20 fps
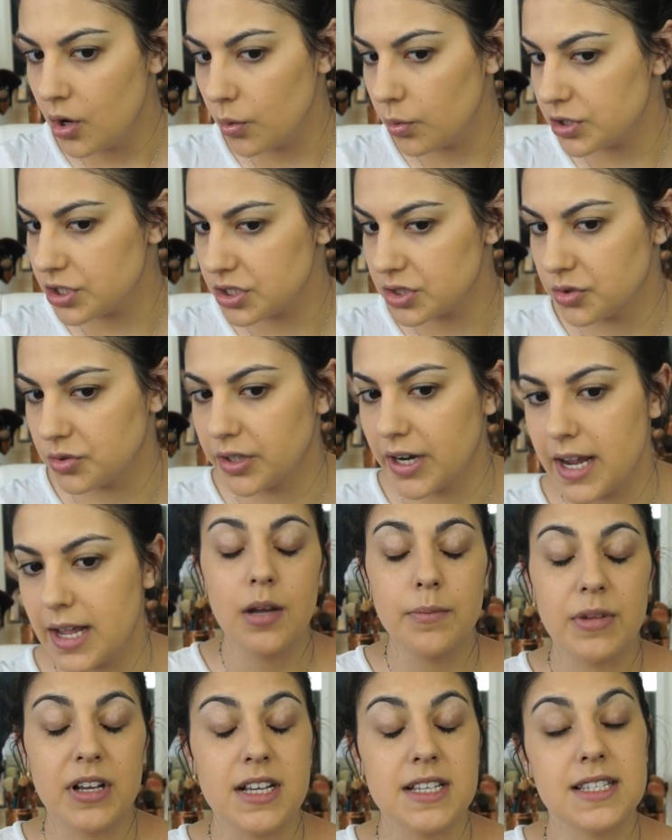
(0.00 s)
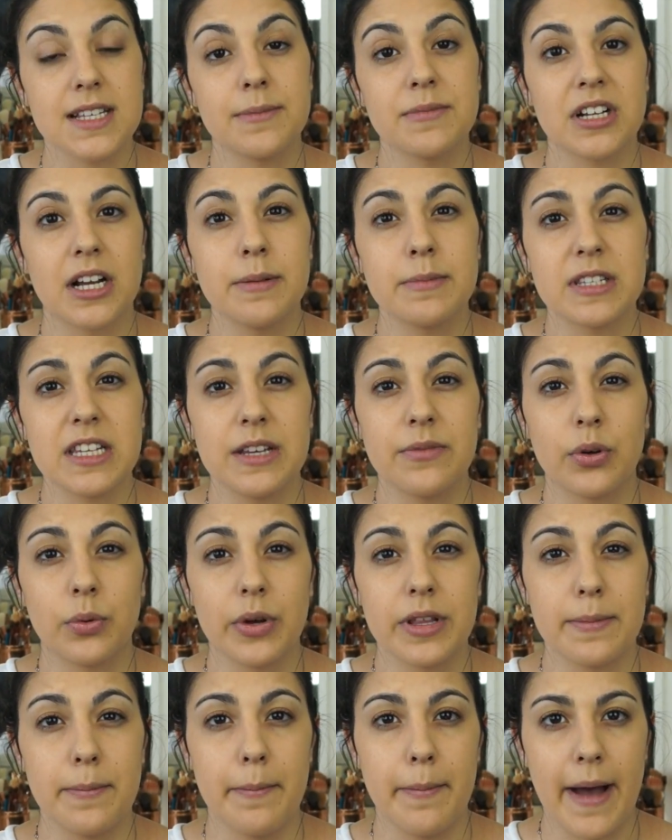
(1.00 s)
which is great because sometimes even
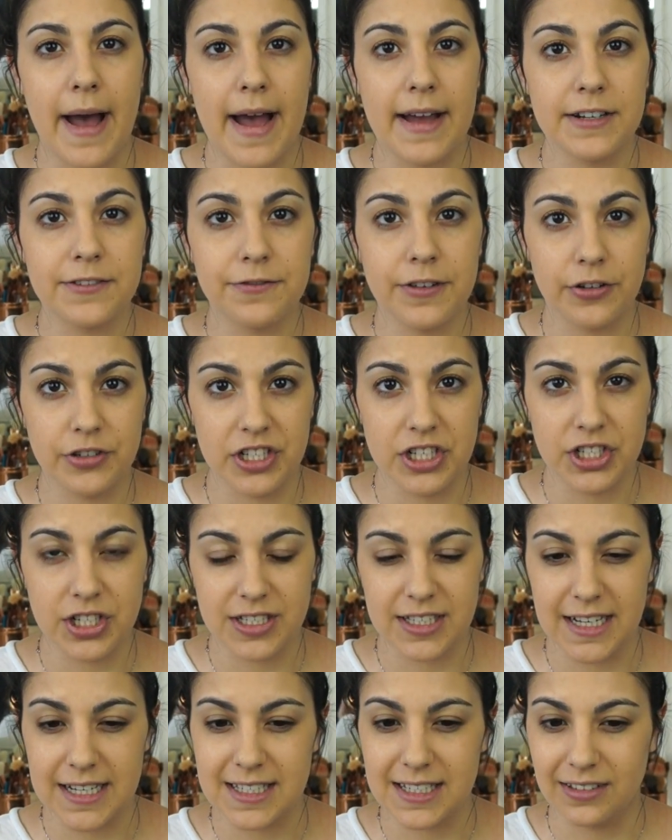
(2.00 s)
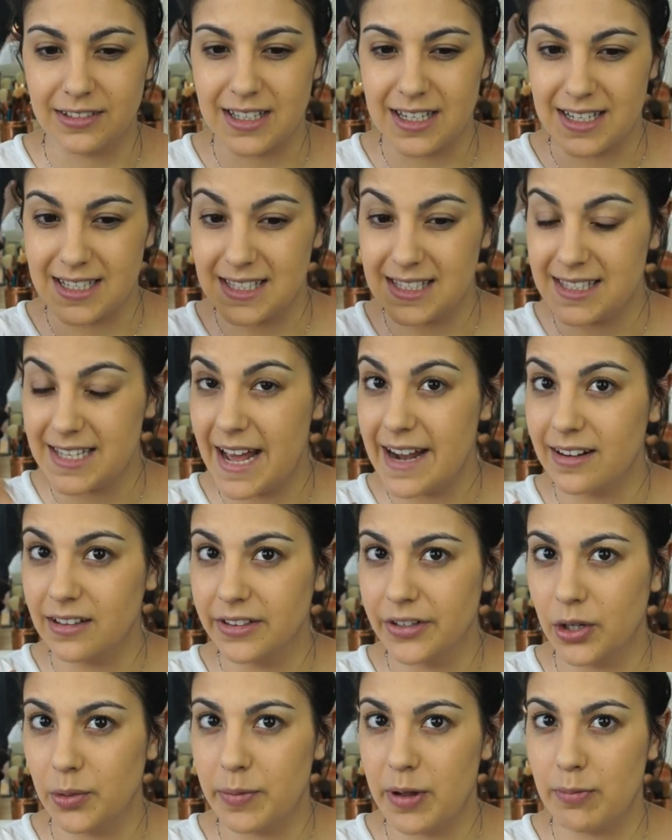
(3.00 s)
with matte foundations I still need to set a
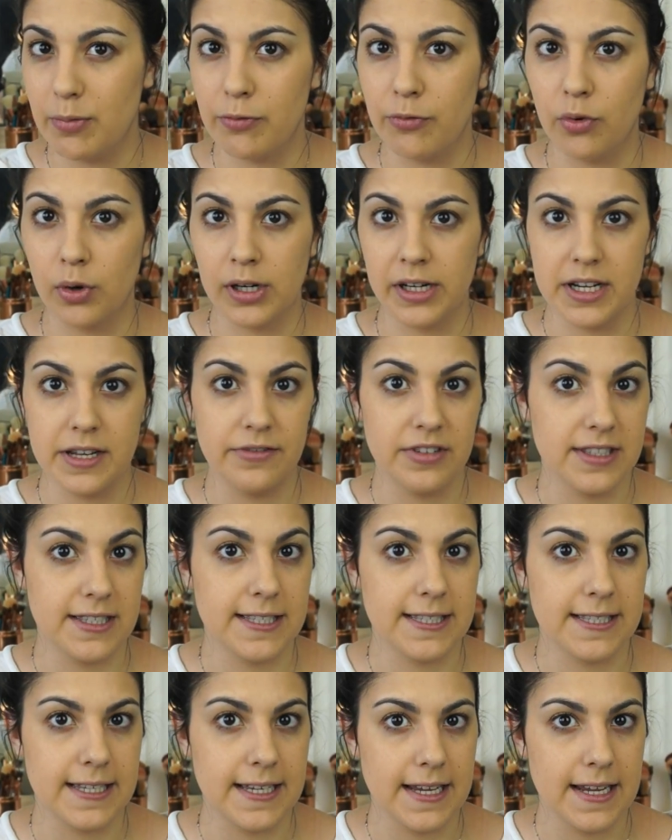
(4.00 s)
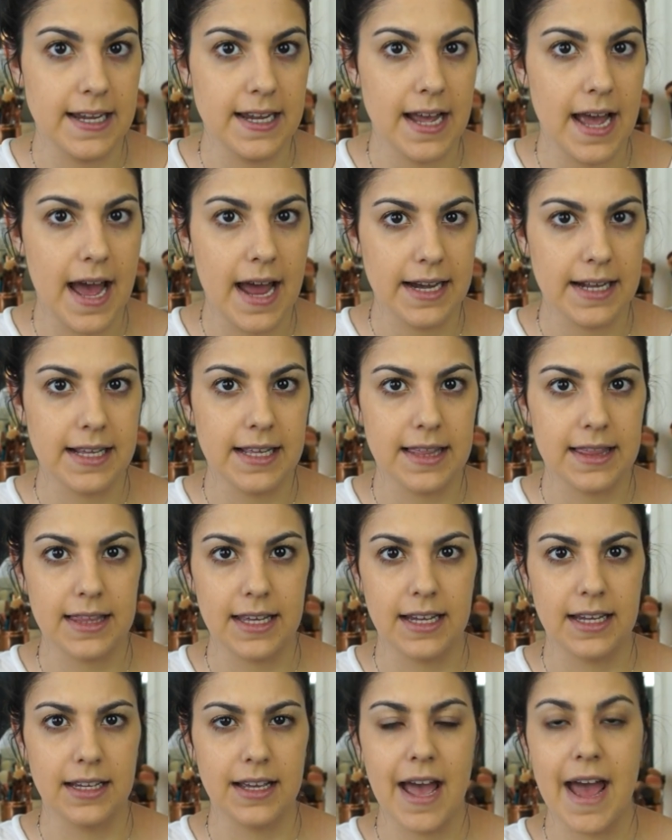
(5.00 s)
little bit before I even see
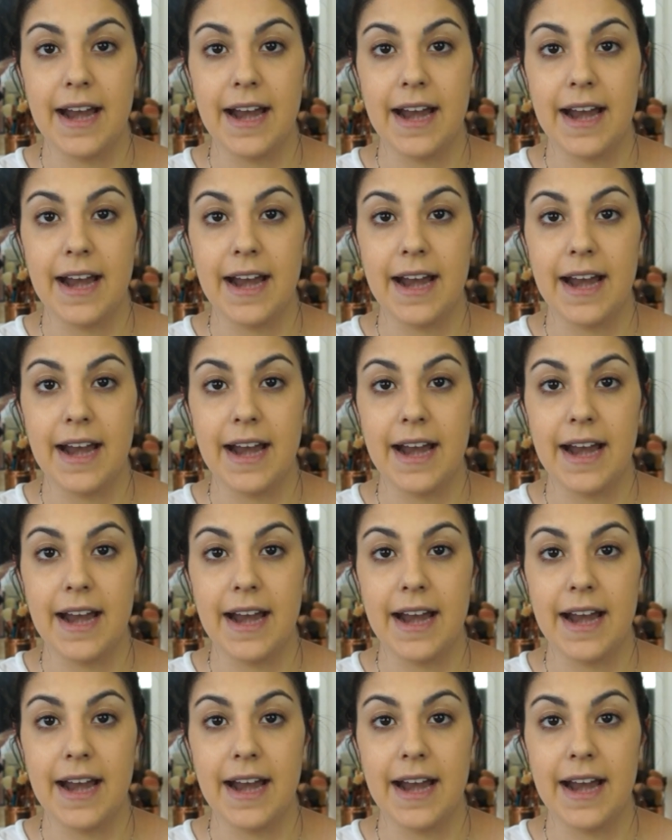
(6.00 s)
anything